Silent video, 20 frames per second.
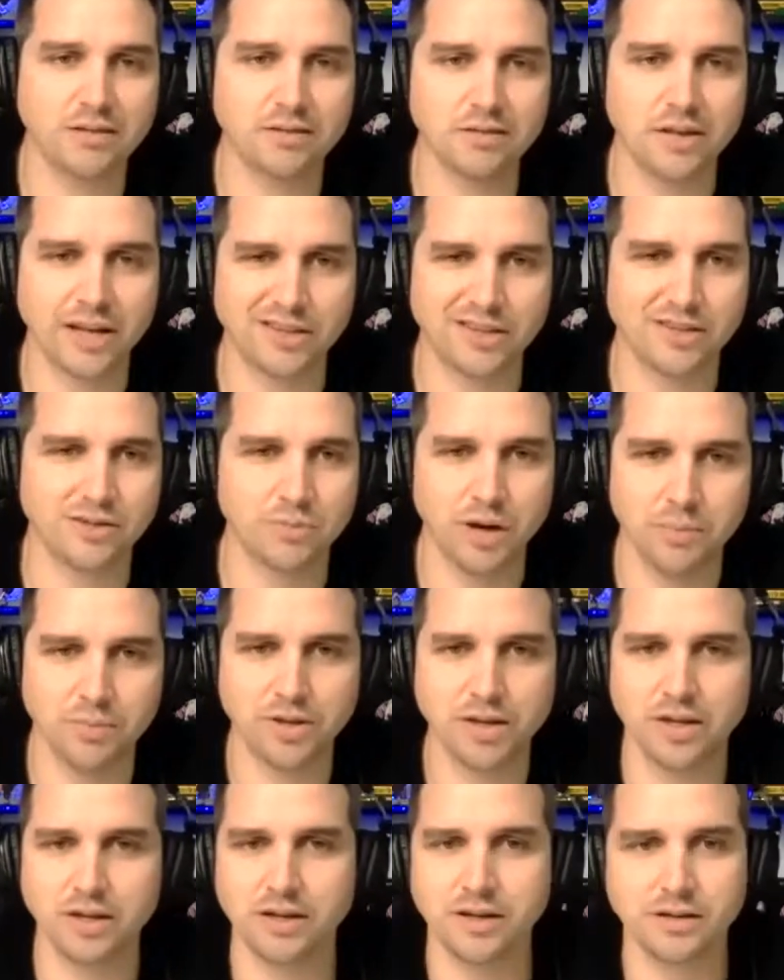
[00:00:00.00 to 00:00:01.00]
like you might
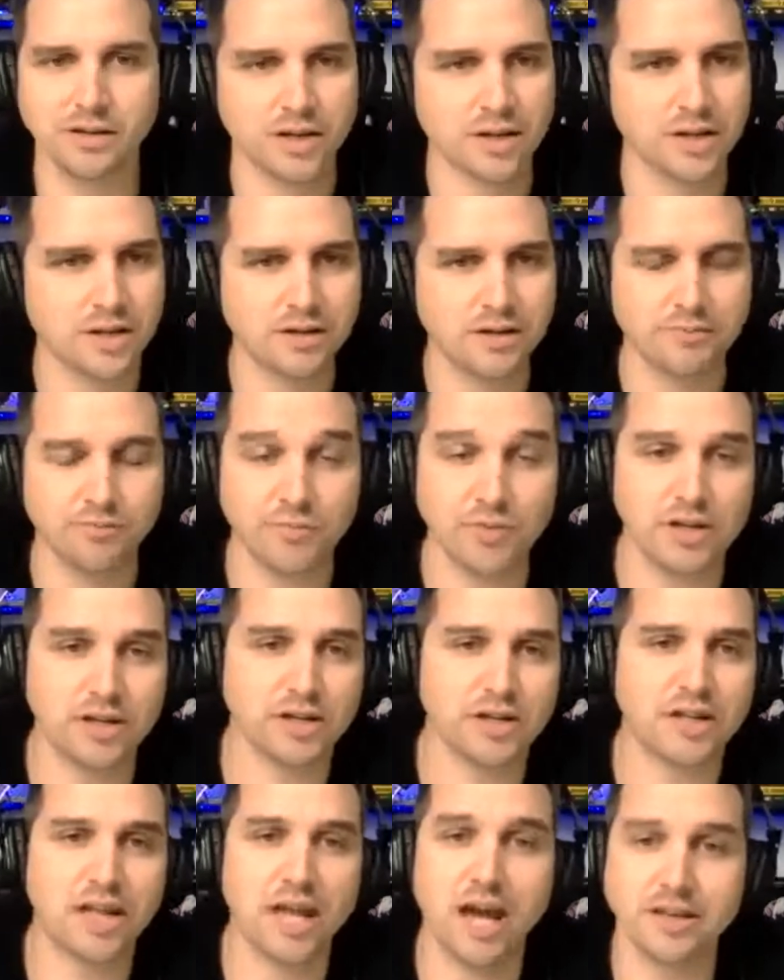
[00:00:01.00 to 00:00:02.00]
be in
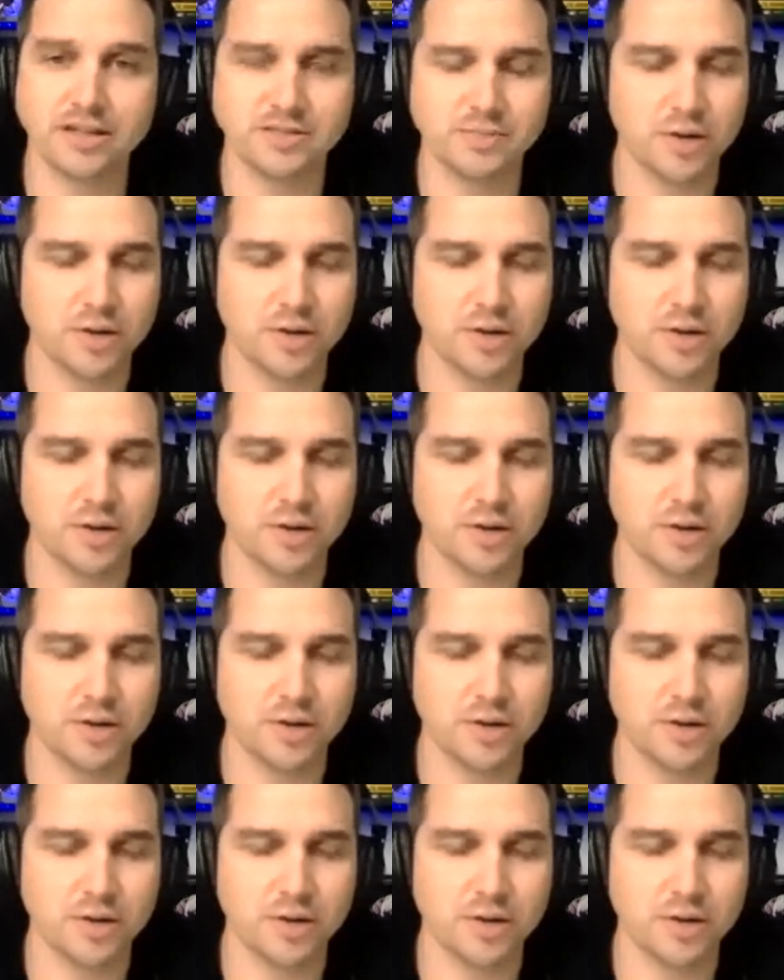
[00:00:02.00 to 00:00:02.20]
an accounting